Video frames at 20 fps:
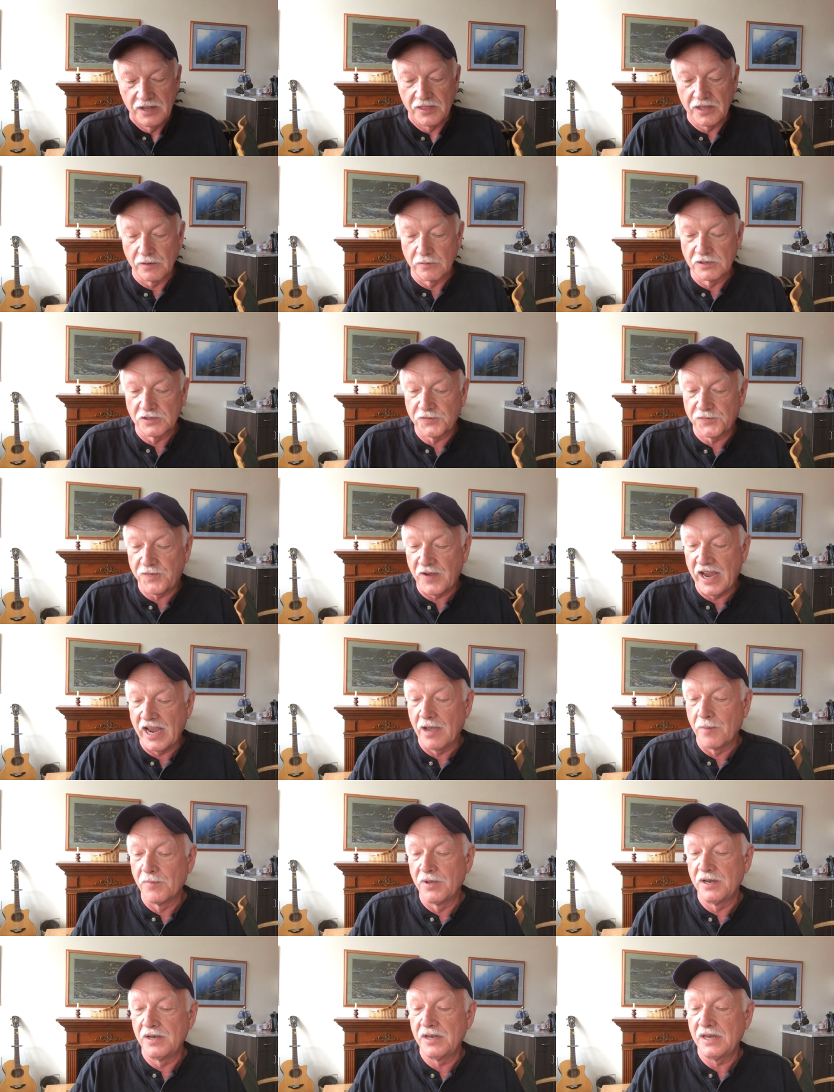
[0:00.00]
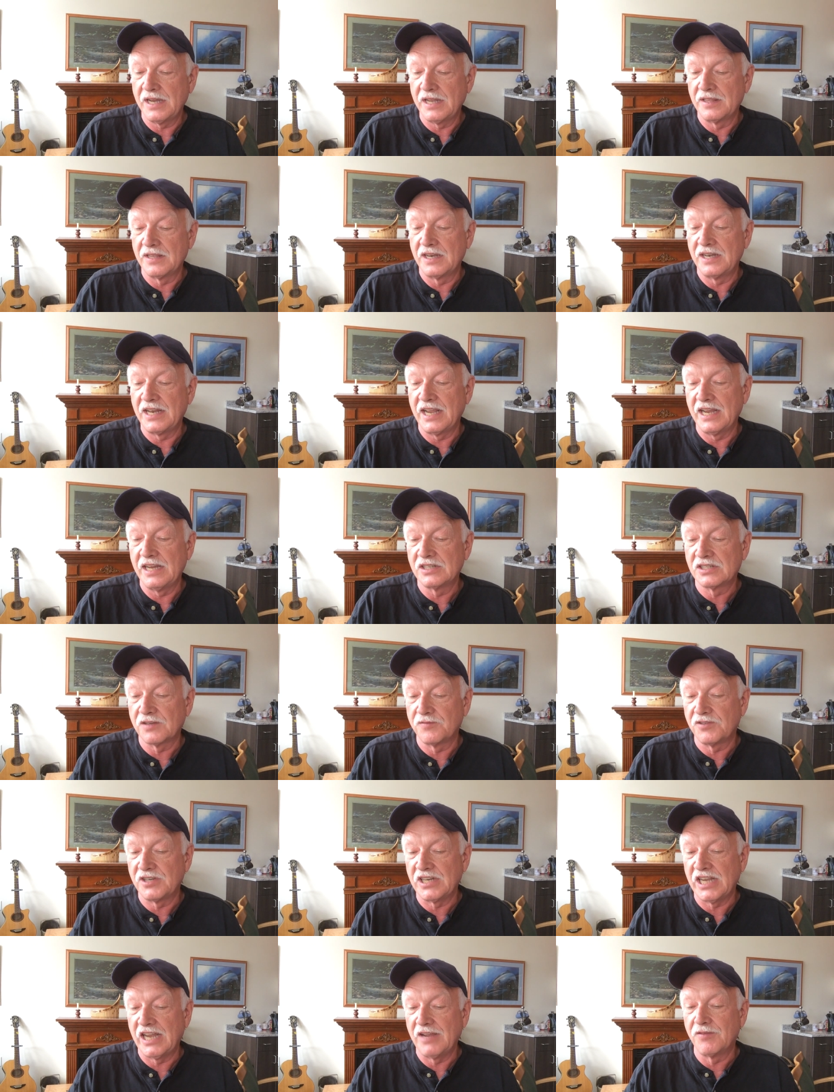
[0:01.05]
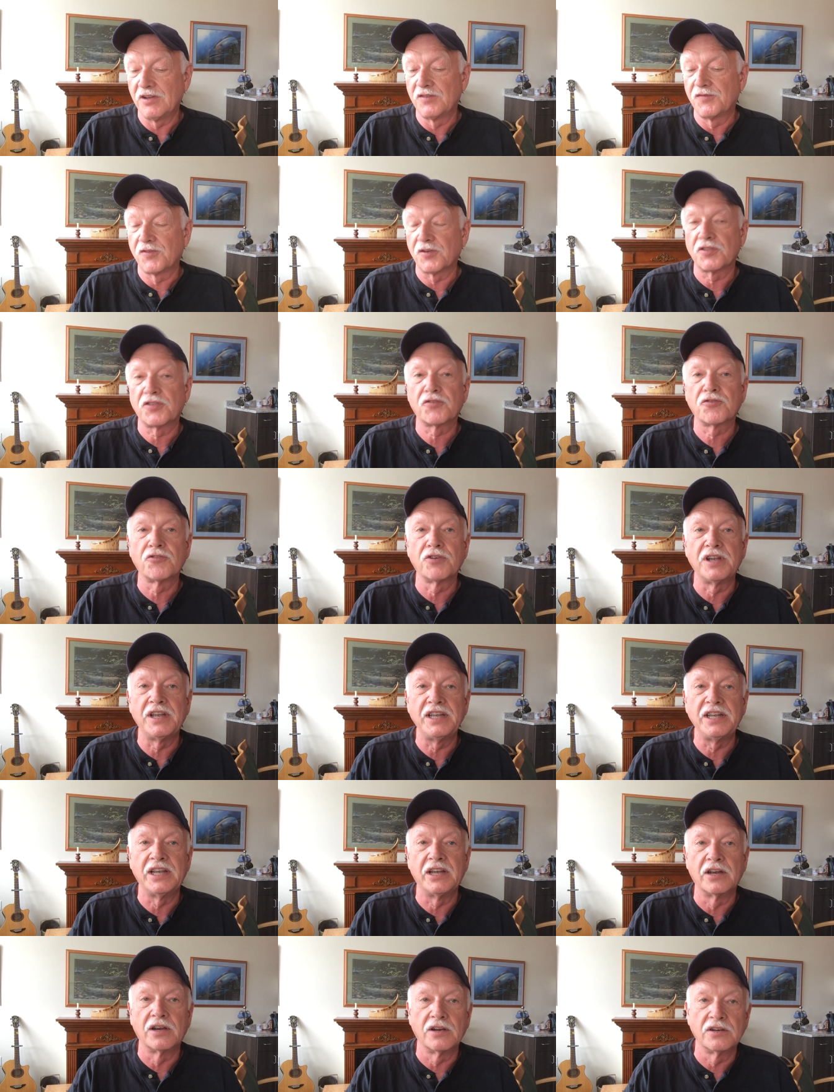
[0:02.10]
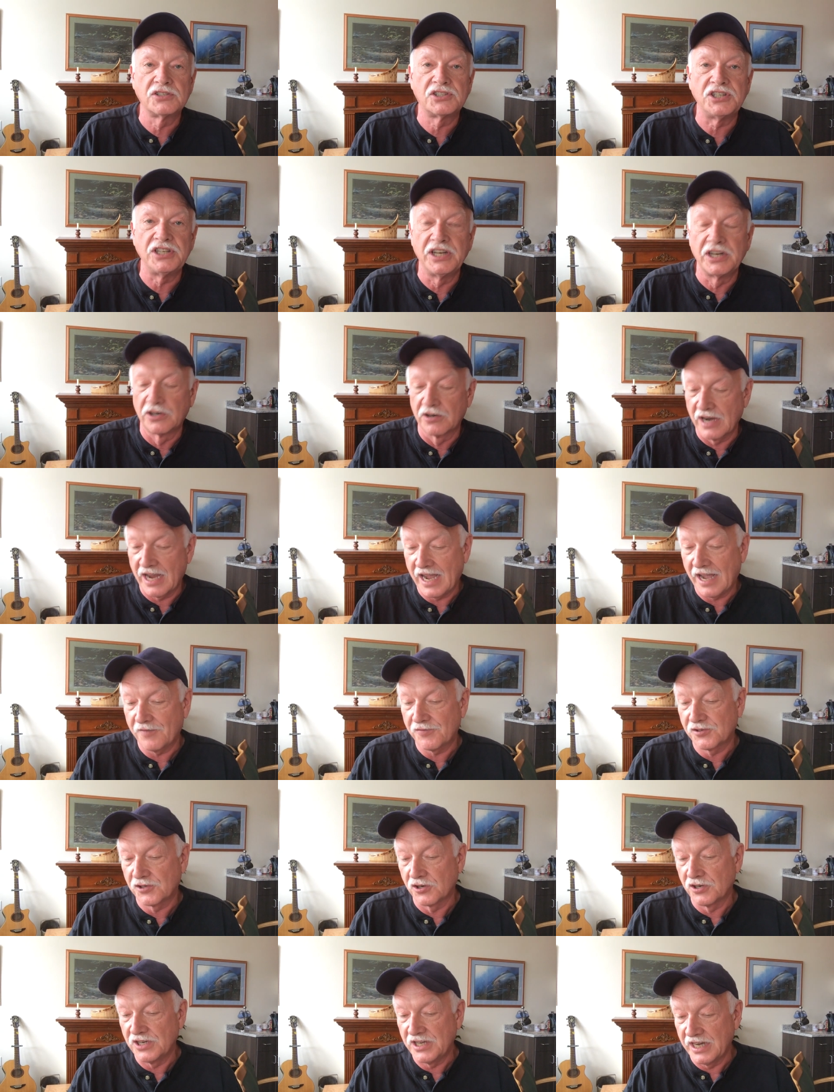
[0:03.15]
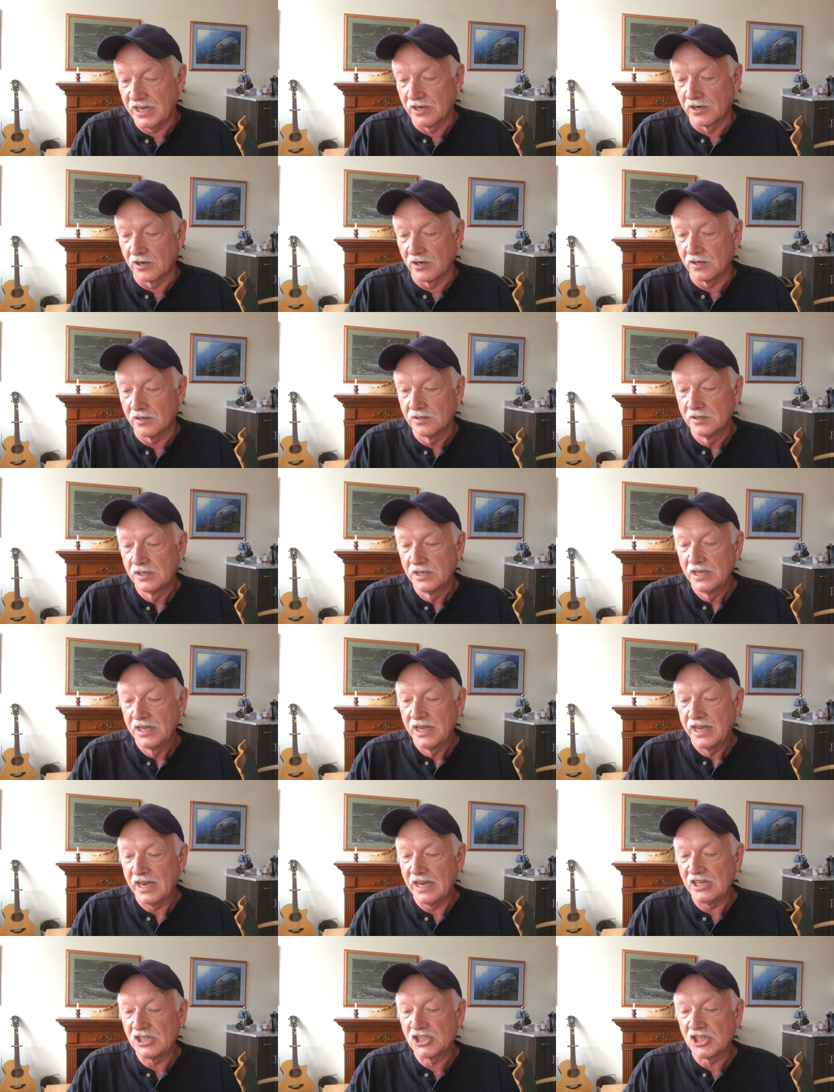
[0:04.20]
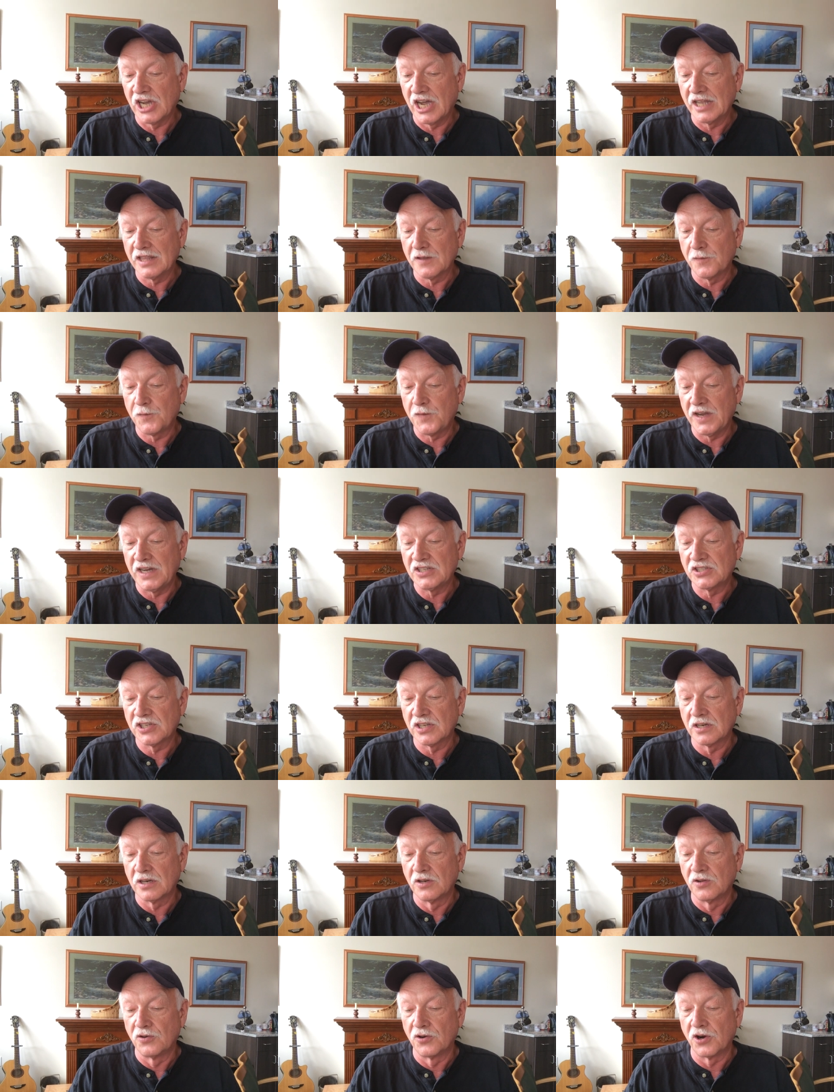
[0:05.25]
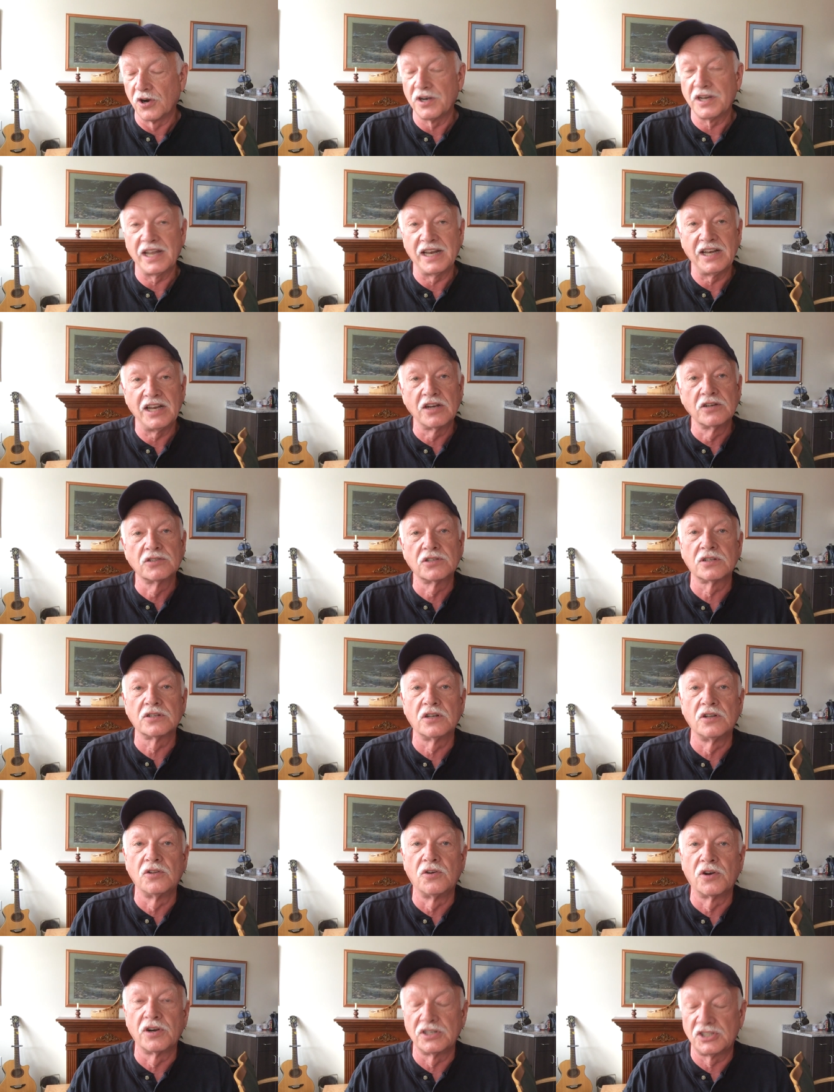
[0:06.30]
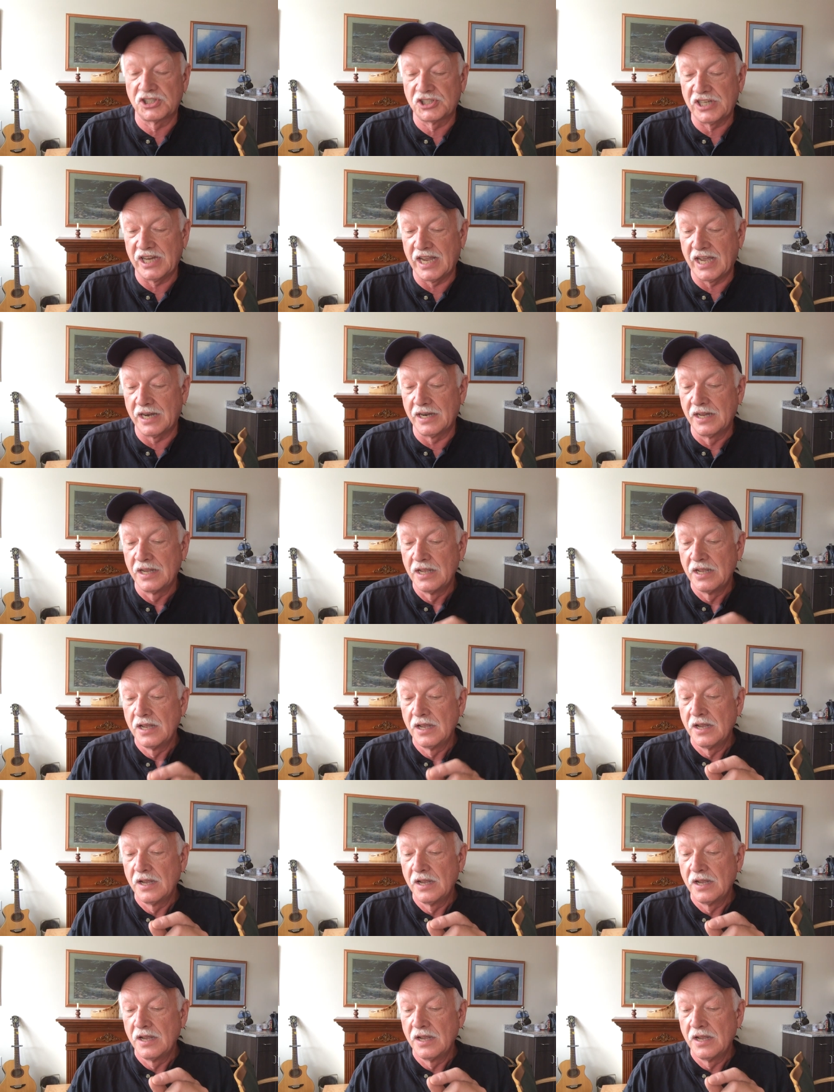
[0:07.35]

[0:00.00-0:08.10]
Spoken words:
There was famine in the days of David for 3 years, year after year, and he sought the face of the Lord. And here's what the Lord said: